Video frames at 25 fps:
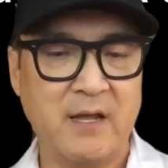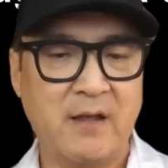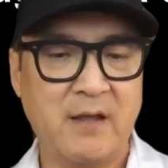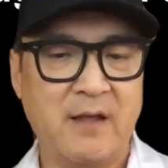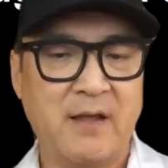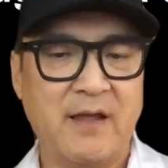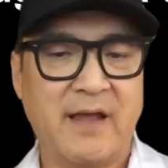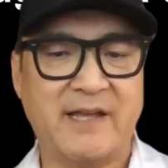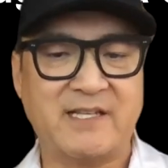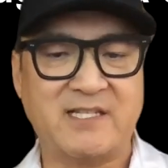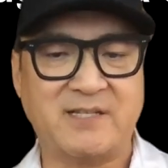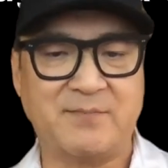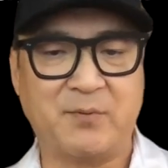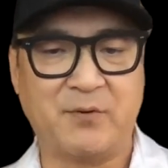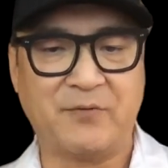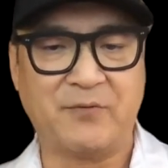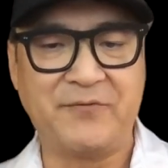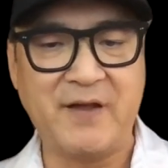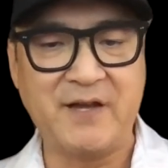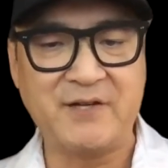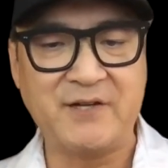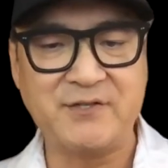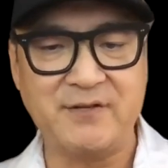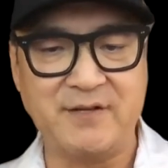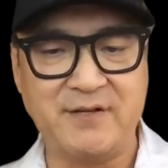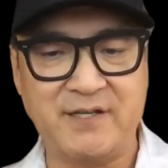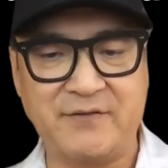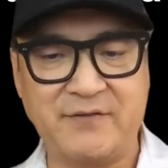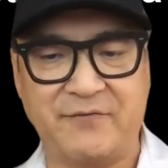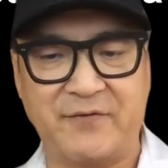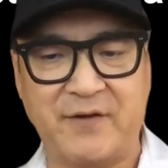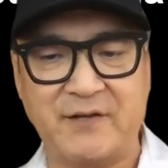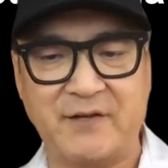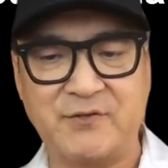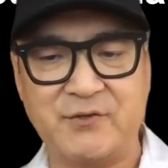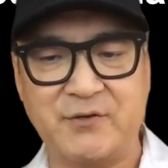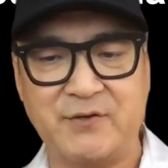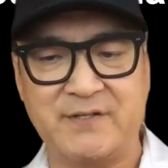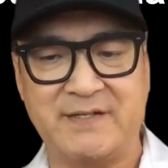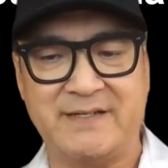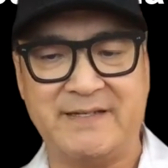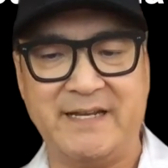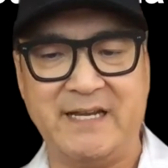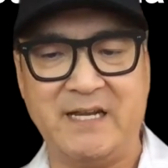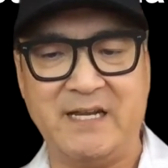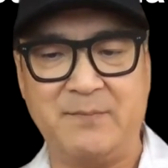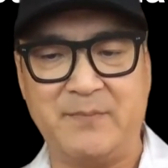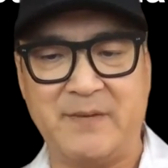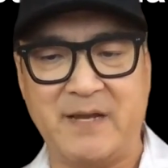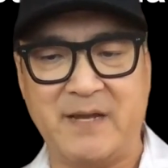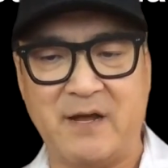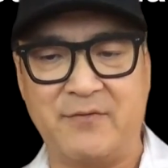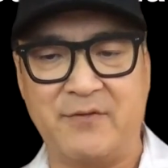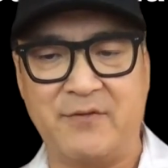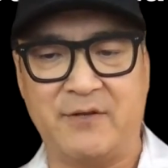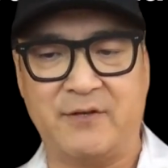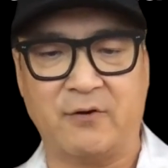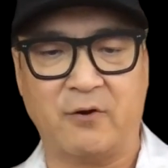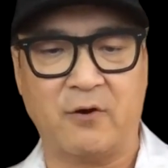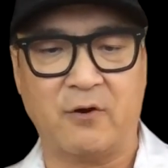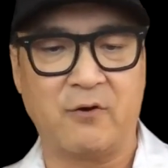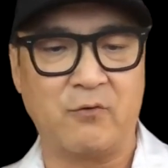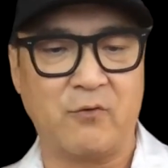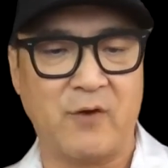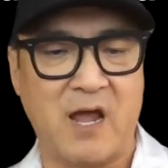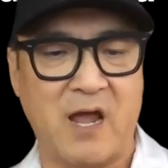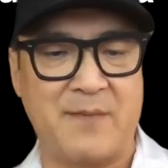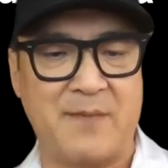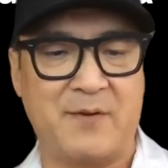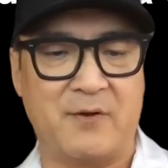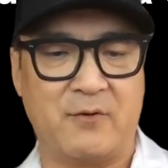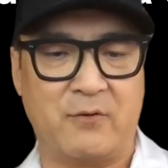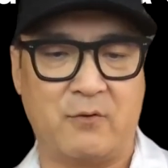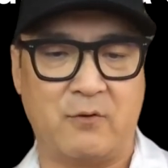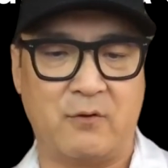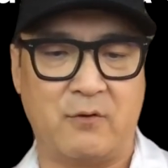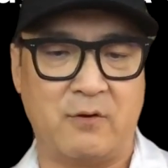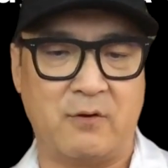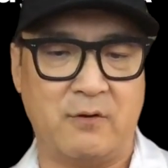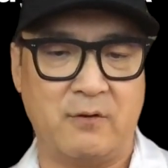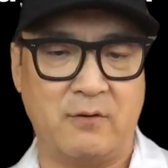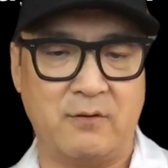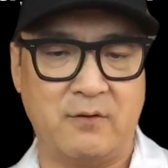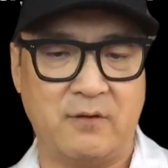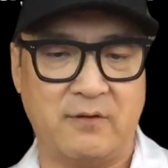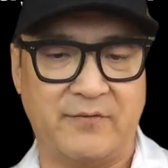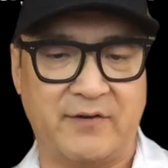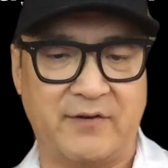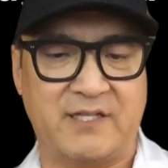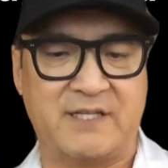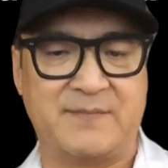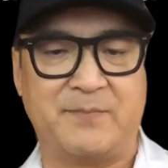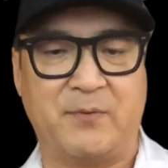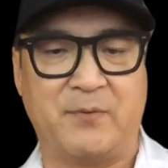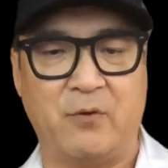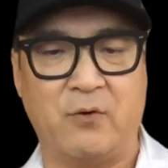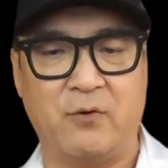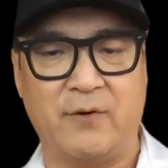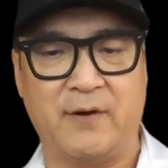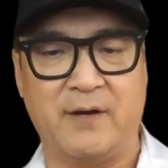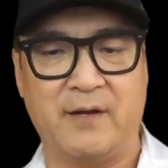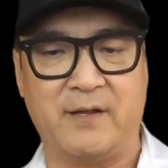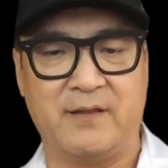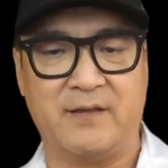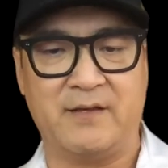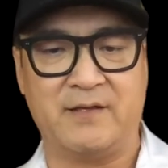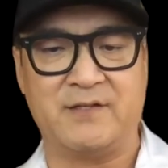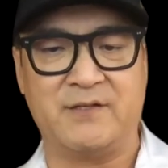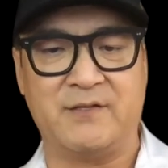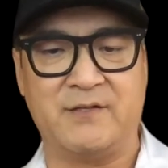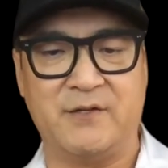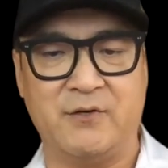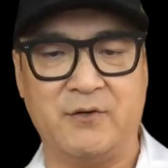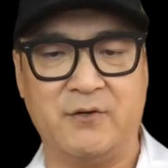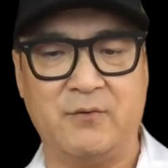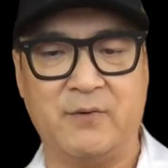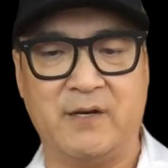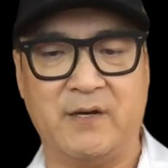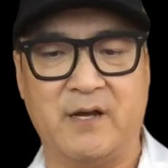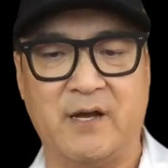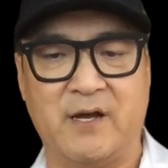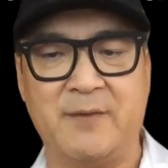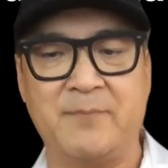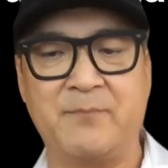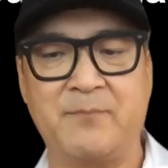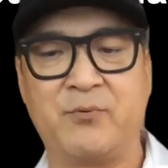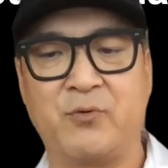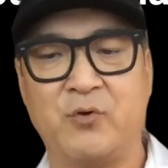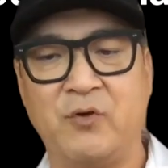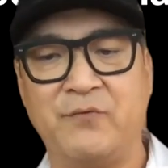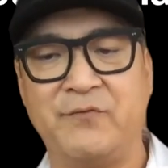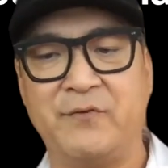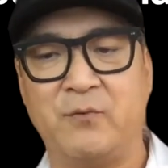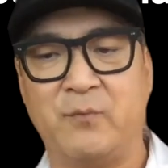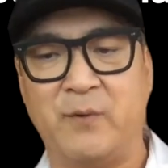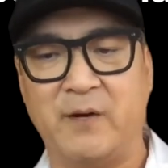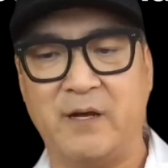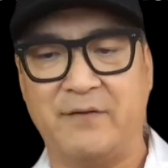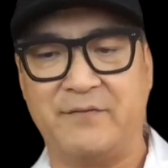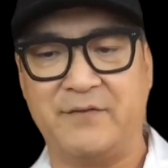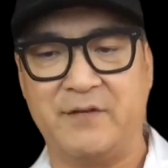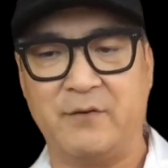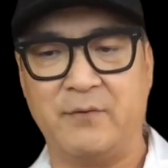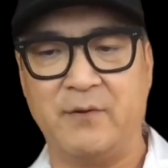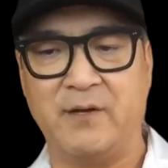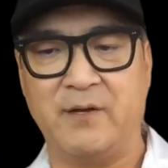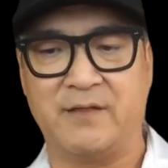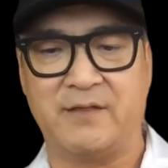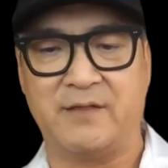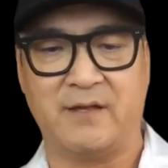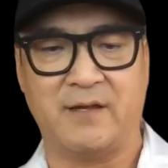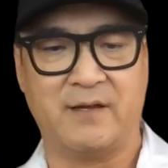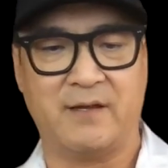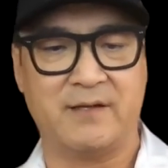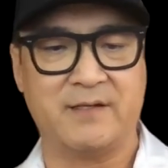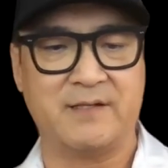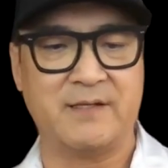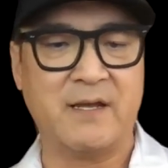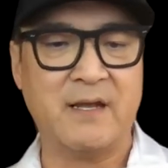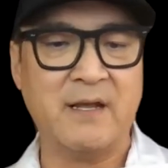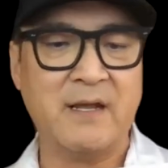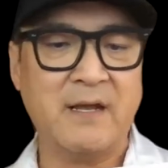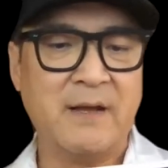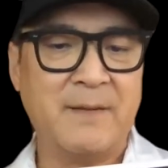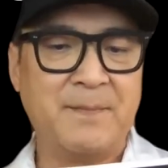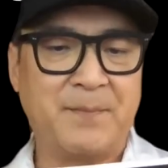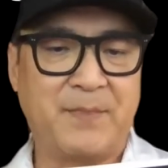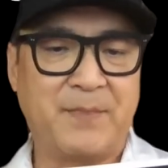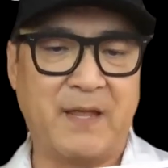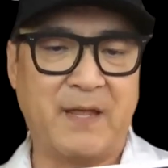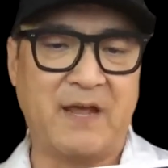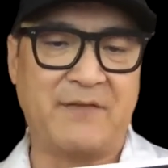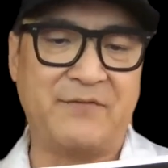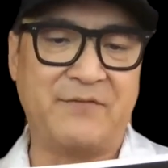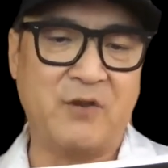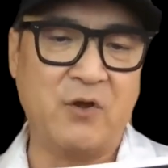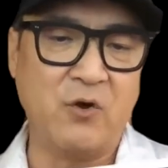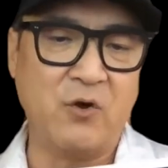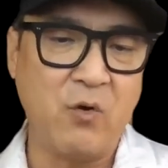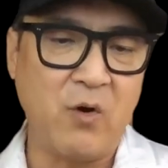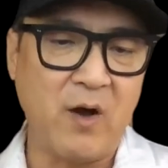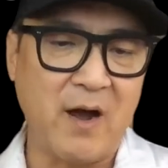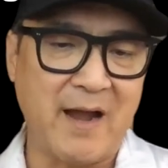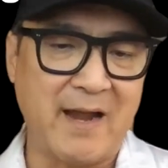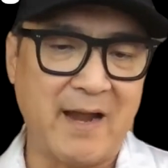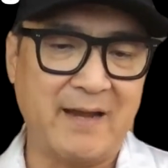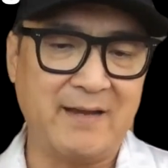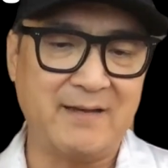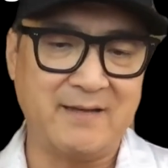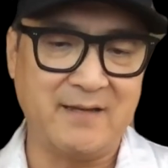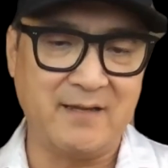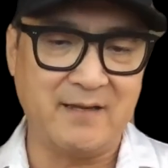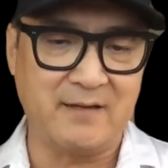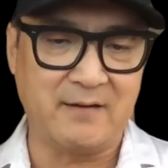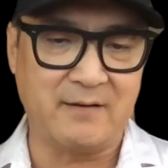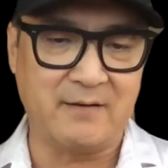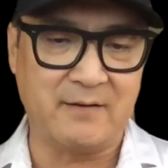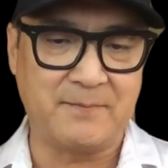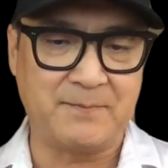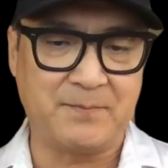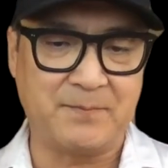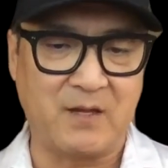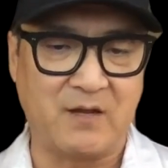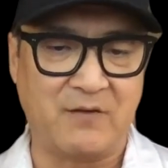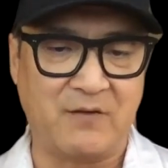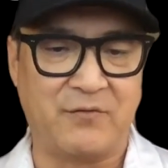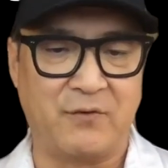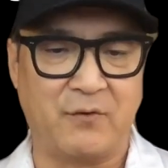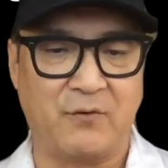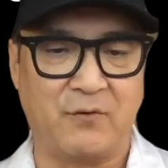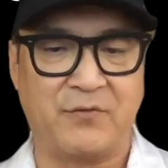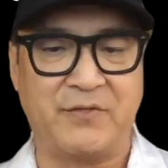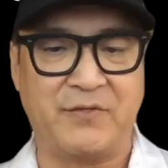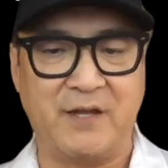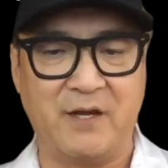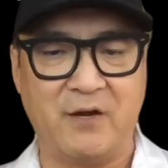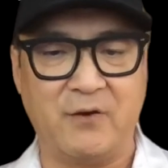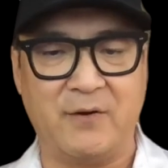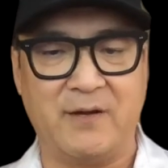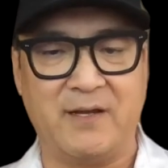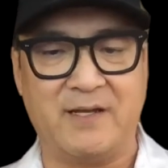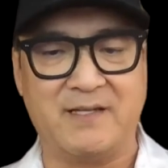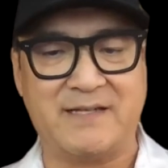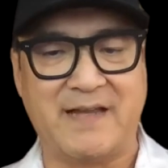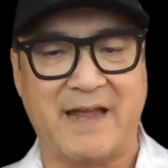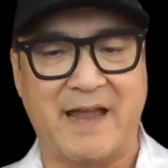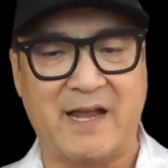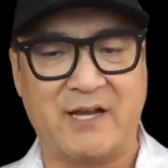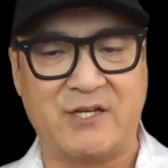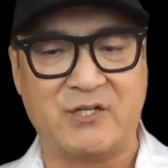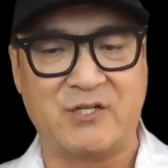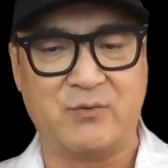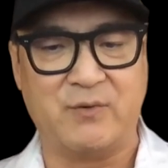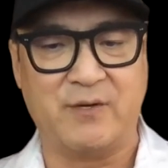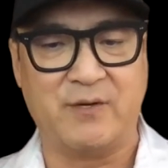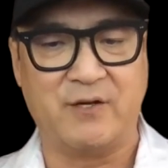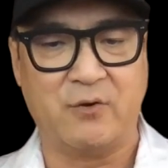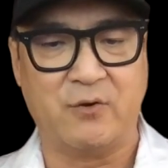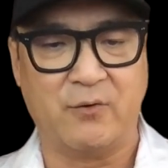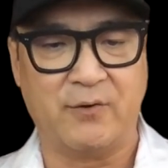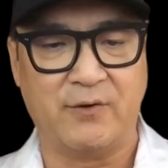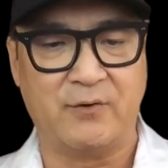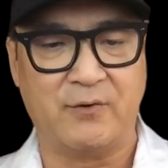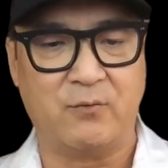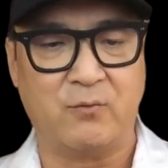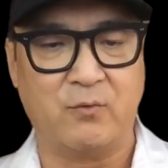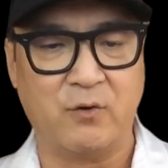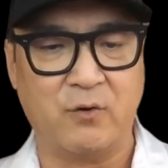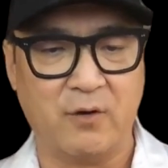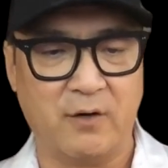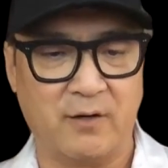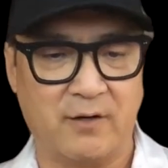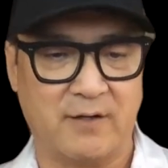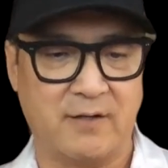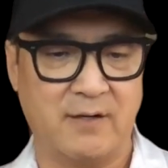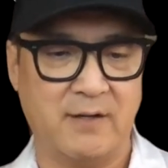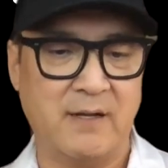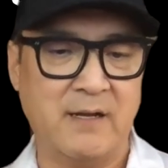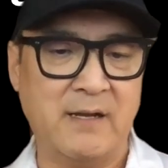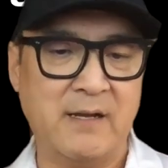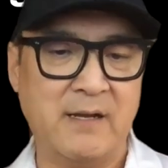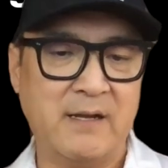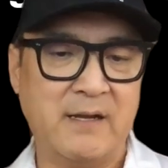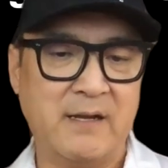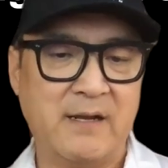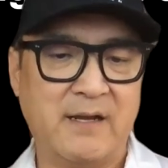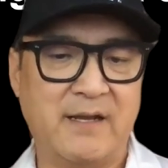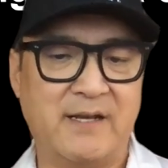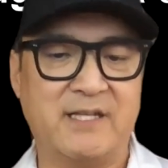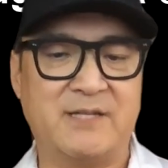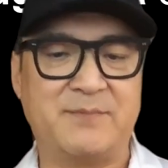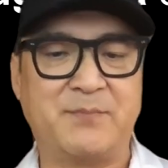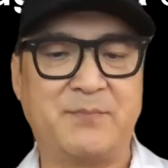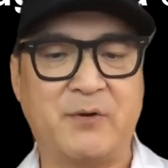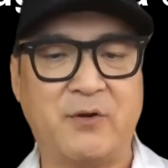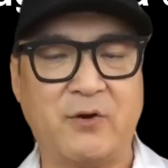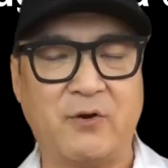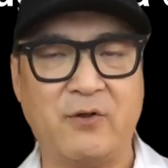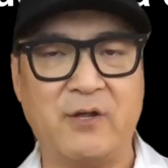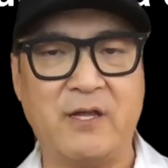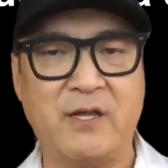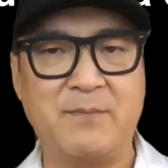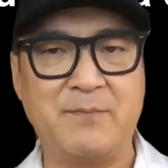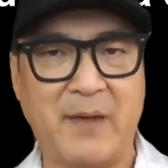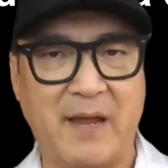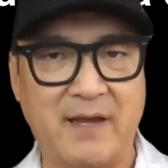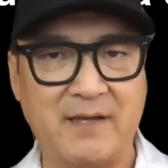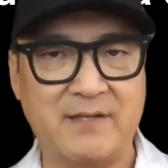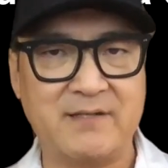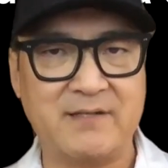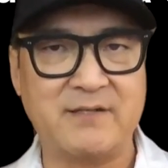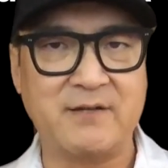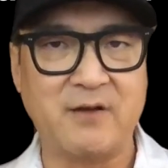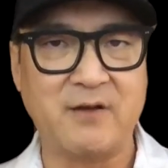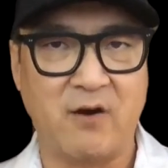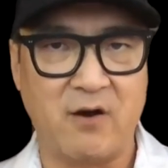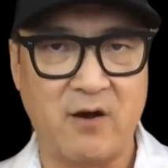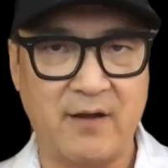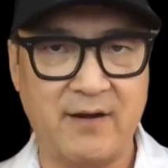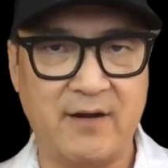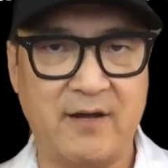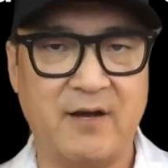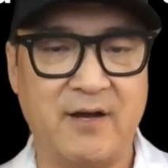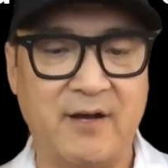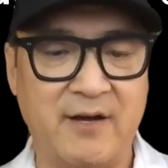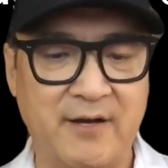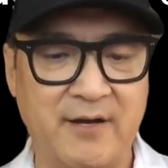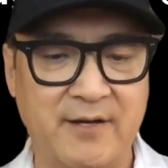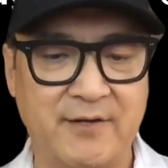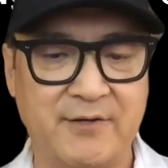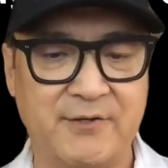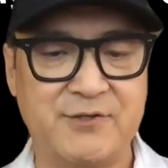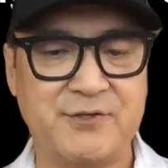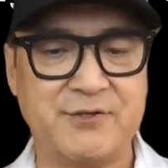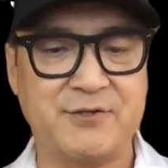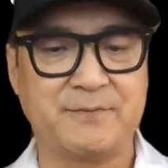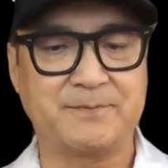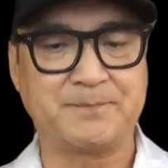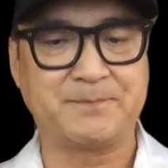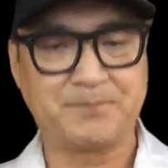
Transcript: As the perfectionist ventures deep down the dark rabbit hole of exploring this new and unproven way of doing things, they have no idea if their theory is actually going to work. It is purely based on a hunch.